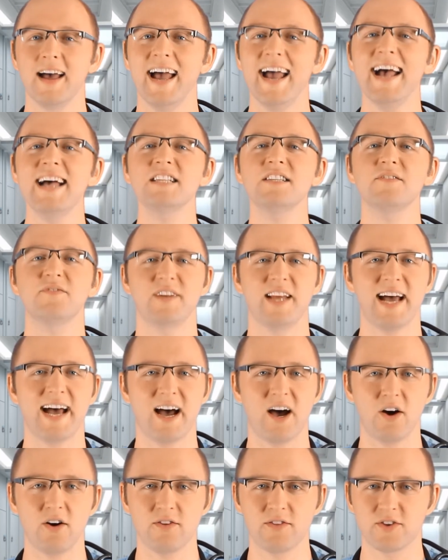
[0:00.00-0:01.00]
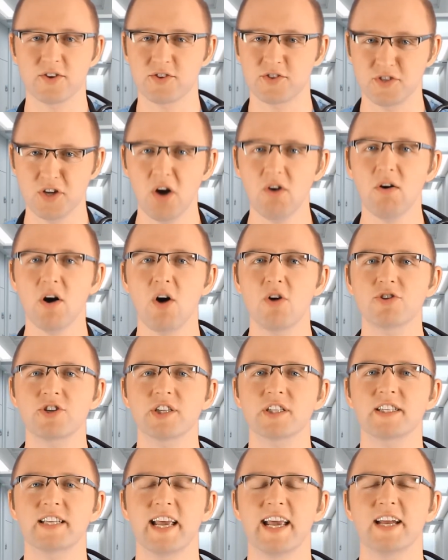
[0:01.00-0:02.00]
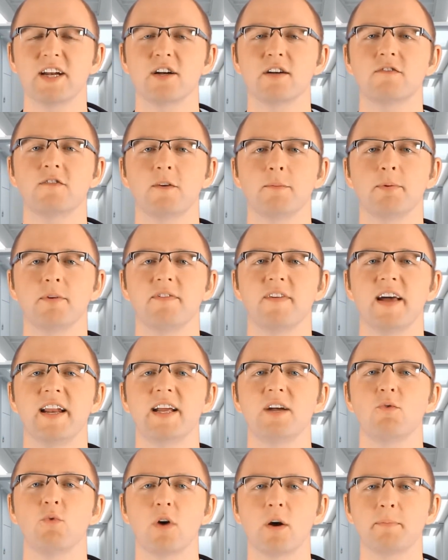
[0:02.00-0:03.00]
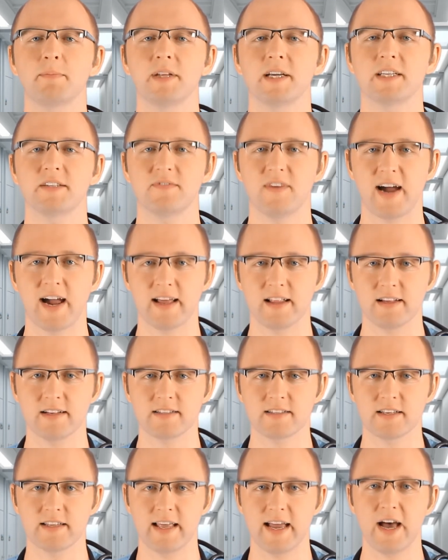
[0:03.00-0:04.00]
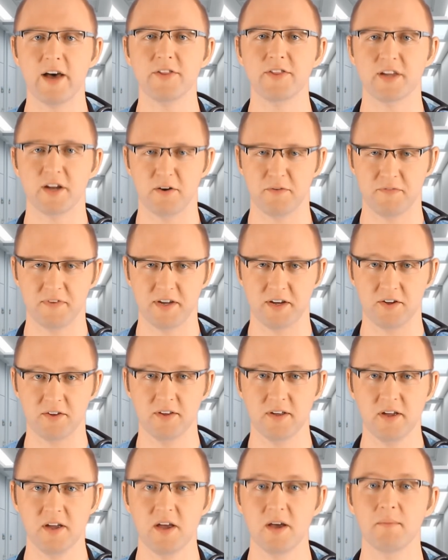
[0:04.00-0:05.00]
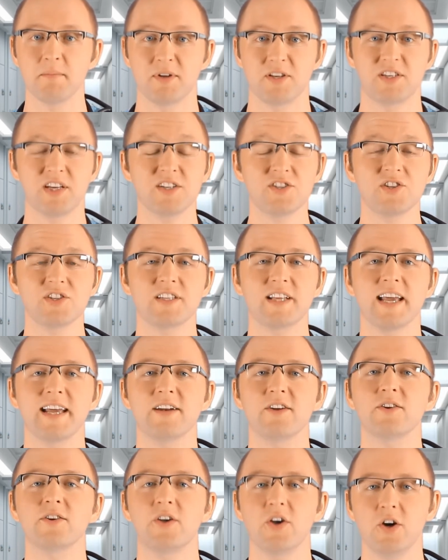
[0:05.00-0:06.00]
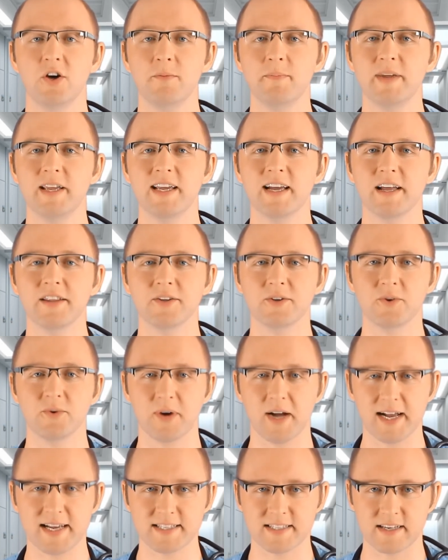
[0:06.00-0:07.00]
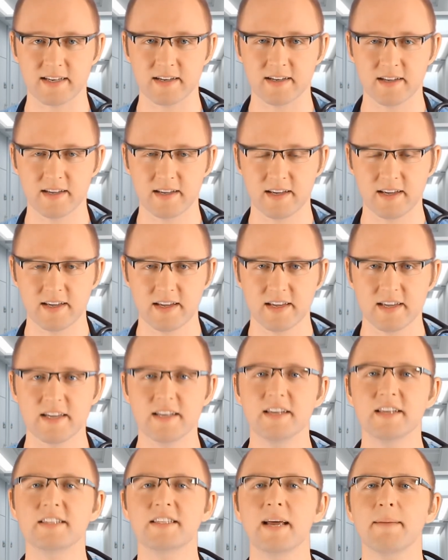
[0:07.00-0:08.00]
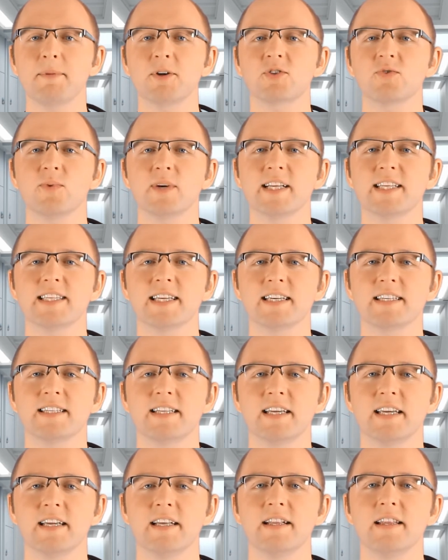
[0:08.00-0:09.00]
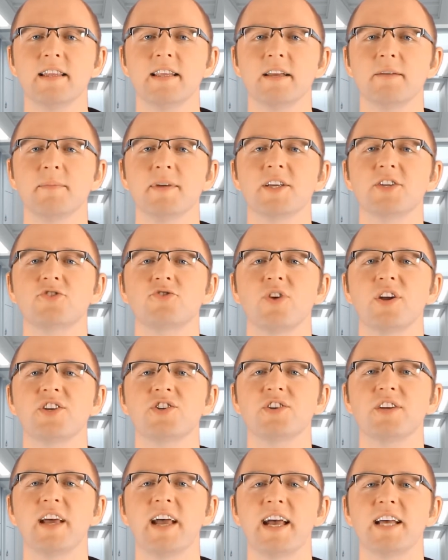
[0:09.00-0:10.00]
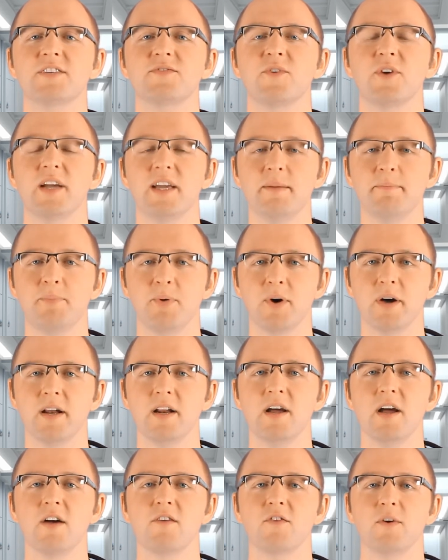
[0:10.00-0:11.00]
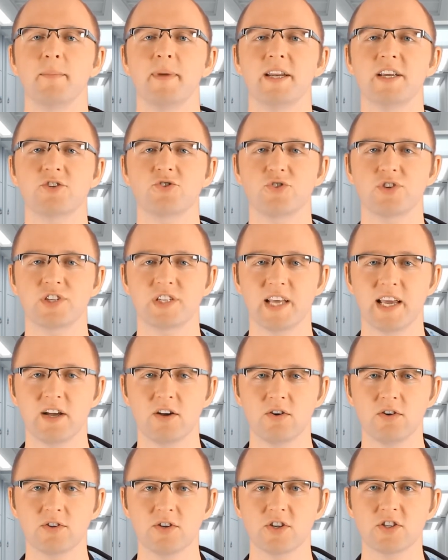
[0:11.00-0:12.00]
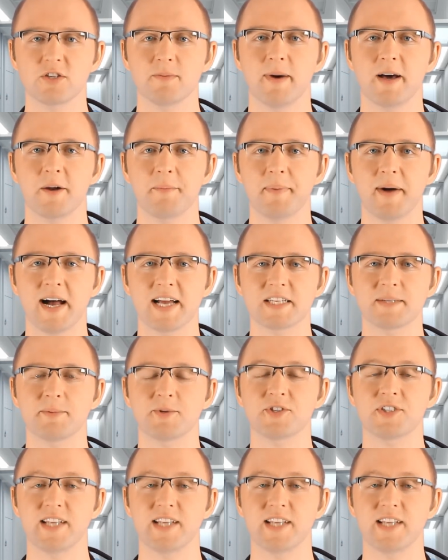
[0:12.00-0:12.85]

As of now, there's no OSHA standard for preventing workplace violence in the healthcare field, but such a standard could be on the horizon. In December 2016, the administration asked for input from industry stakeholders about a possible